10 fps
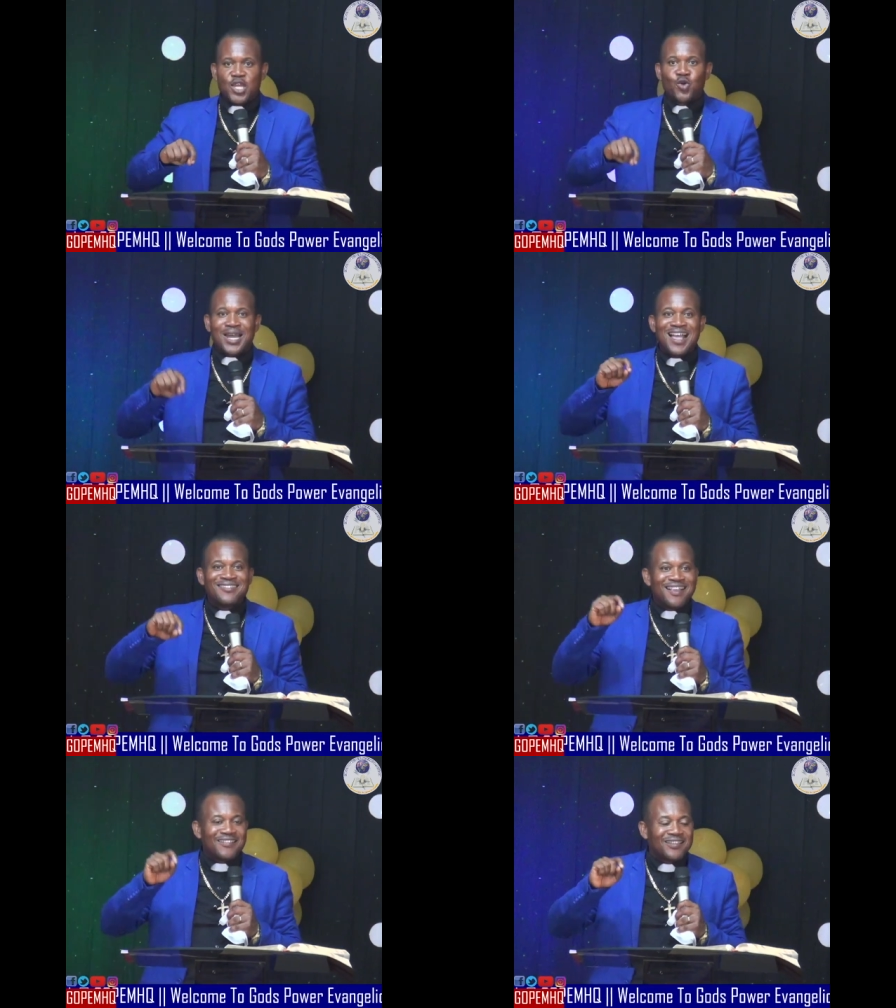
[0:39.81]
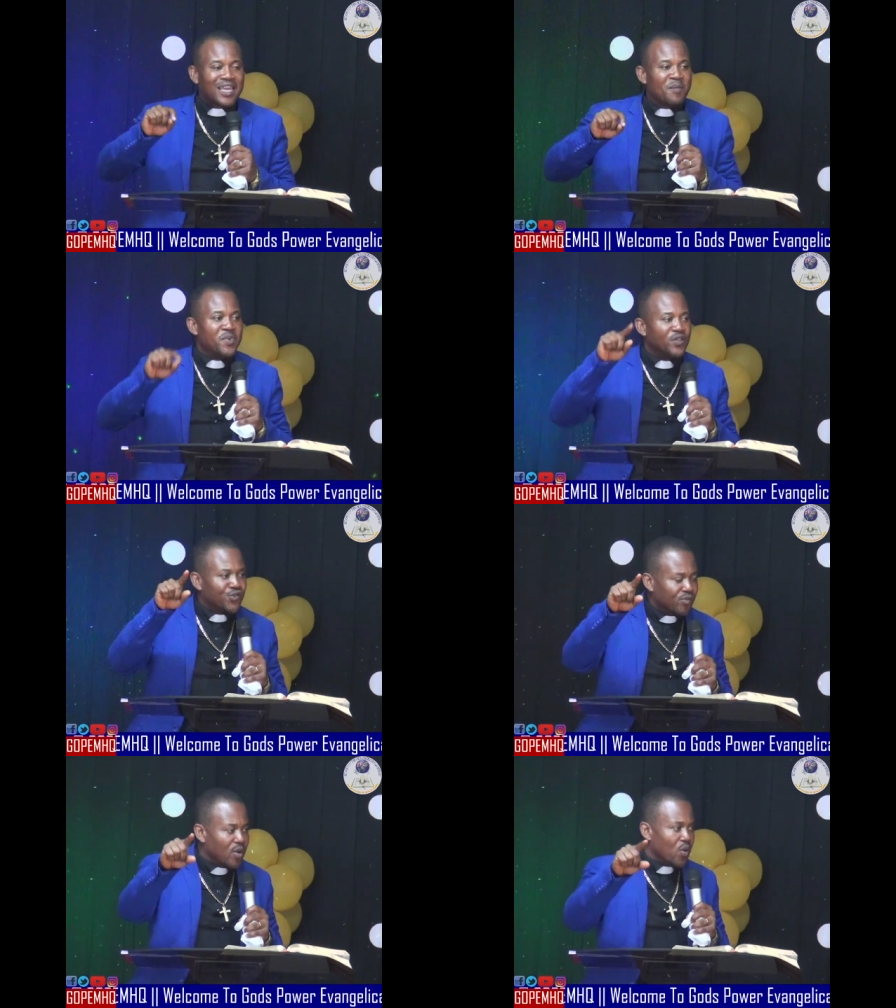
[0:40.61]
you can't escape it
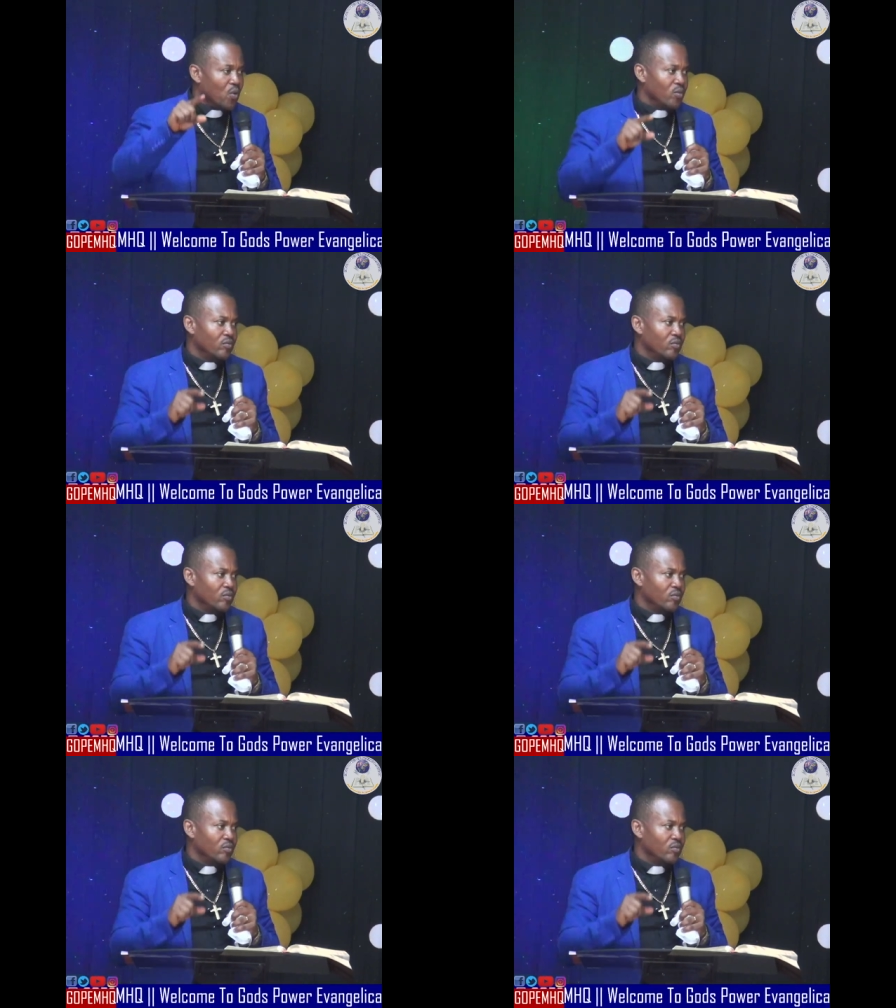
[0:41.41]
tomorrow.